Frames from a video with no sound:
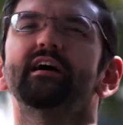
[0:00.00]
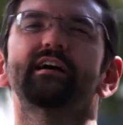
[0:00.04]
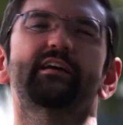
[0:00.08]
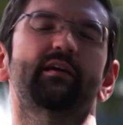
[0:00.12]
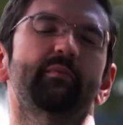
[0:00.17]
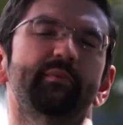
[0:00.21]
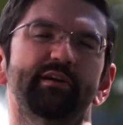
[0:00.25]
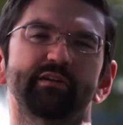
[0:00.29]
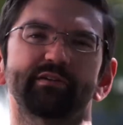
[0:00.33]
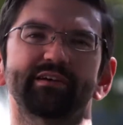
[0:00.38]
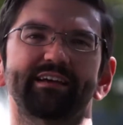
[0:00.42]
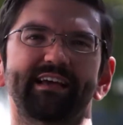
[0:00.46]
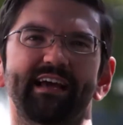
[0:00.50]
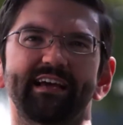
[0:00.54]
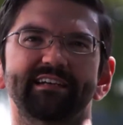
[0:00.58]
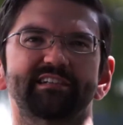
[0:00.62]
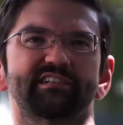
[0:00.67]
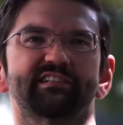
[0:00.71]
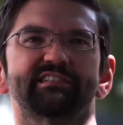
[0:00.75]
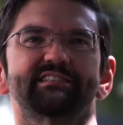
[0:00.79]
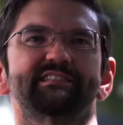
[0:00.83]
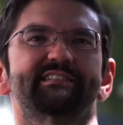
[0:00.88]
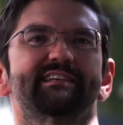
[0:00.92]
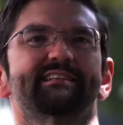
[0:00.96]

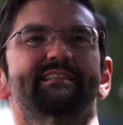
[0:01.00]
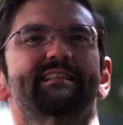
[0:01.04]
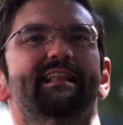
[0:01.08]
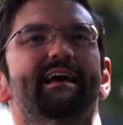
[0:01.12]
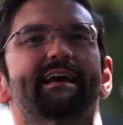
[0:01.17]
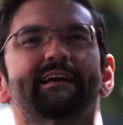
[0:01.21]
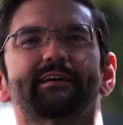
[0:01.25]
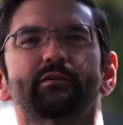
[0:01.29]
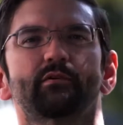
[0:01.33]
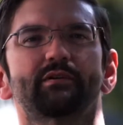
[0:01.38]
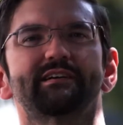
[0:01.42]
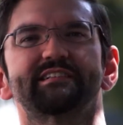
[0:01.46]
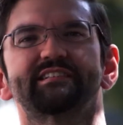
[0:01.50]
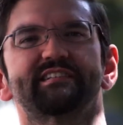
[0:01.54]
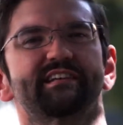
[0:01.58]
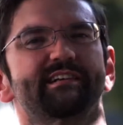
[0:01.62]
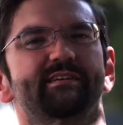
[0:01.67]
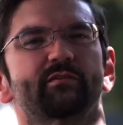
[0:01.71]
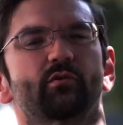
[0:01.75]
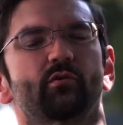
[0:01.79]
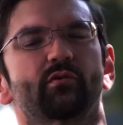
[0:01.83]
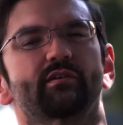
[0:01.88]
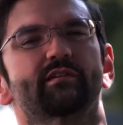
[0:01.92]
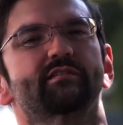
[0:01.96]
communications and language
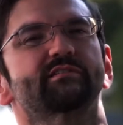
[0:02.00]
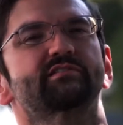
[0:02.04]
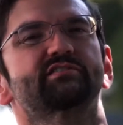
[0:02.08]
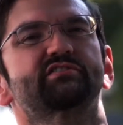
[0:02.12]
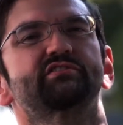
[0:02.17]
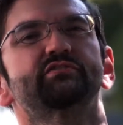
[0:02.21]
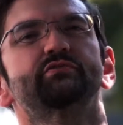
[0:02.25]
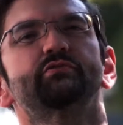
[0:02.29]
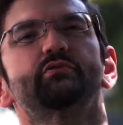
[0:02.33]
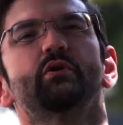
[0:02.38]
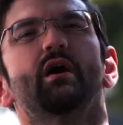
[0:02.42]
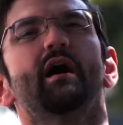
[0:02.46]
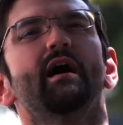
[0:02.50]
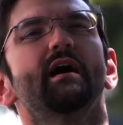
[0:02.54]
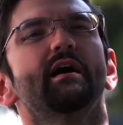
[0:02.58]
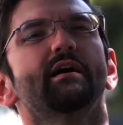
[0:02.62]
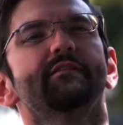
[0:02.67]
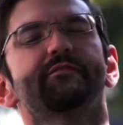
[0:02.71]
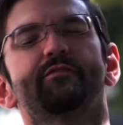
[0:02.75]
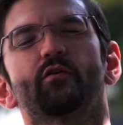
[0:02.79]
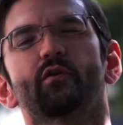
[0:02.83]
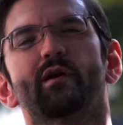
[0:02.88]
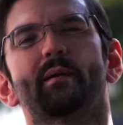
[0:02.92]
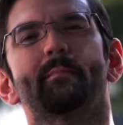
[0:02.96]
in order to
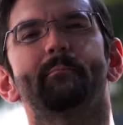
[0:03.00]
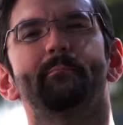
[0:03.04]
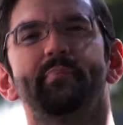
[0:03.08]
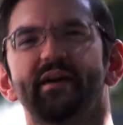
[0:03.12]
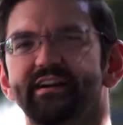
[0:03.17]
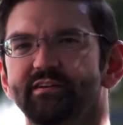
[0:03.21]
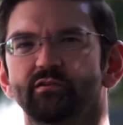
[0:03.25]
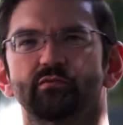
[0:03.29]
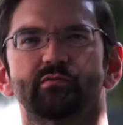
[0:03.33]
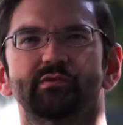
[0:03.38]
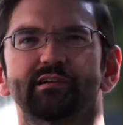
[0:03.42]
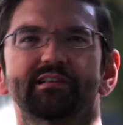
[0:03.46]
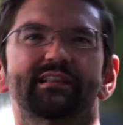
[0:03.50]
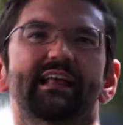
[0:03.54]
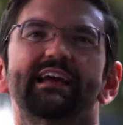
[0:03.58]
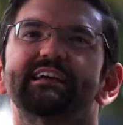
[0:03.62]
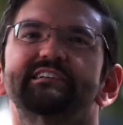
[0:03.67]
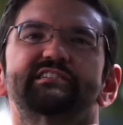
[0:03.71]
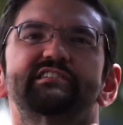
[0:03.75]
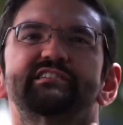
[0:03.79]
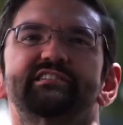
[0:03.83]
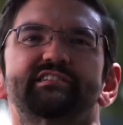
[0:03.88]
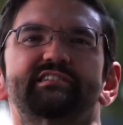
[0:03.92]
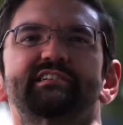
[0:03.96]
form better
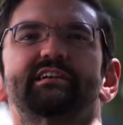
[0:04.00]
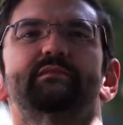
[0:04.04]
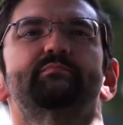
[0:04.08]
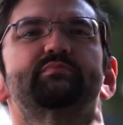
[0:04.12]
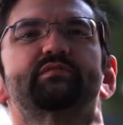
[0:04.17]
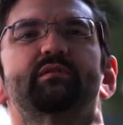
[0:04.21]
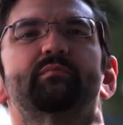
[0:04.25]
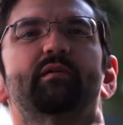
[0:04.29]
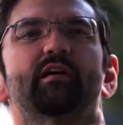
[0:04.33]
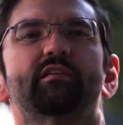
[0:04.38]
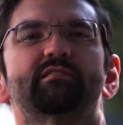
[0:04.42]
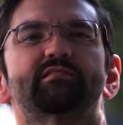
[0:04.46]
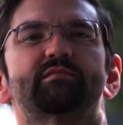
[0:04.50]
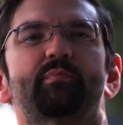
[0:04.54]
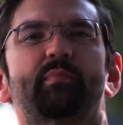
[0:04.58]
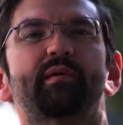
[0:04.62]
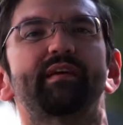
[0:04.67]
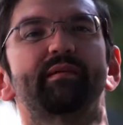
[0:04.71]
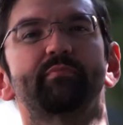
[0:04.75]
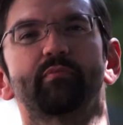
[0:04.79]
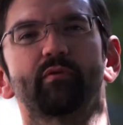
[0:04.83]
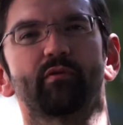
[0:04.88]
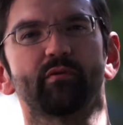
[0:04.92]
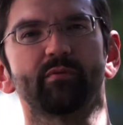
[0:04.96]
relationships amongst
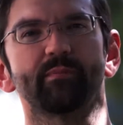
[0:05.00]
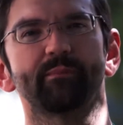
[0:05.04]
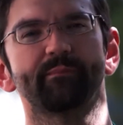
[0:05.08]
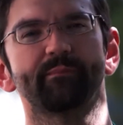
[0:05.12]
people.